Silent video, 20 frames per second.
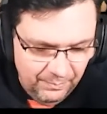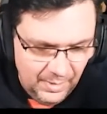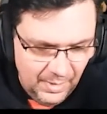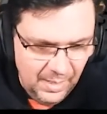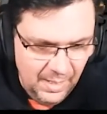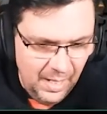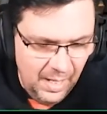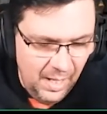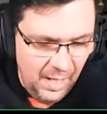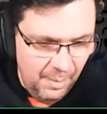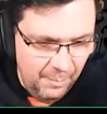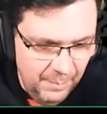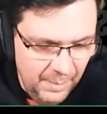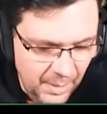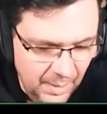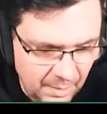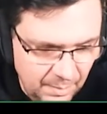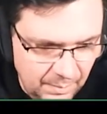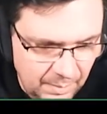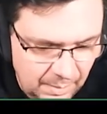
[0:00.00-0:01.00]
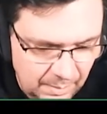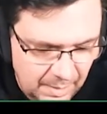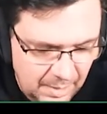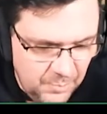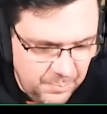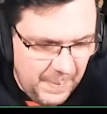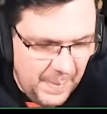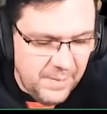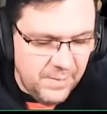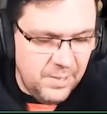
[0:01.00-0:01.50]
um, there's
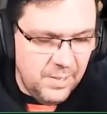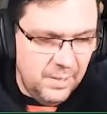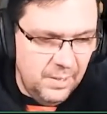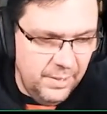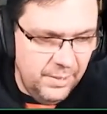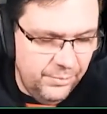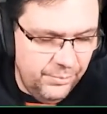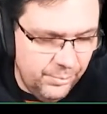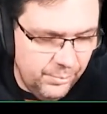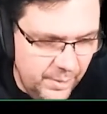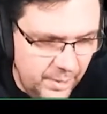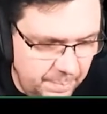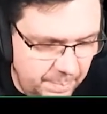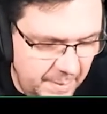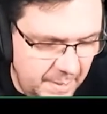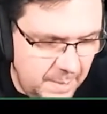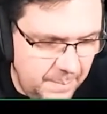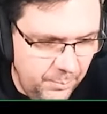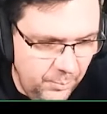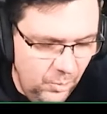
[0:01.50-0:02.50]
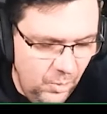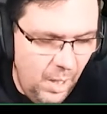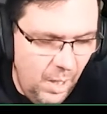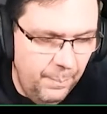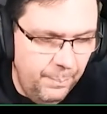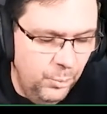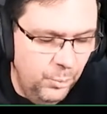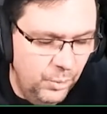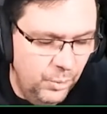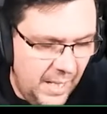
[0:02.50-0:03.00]
basically three people I
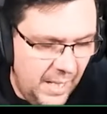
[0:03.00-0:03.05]
put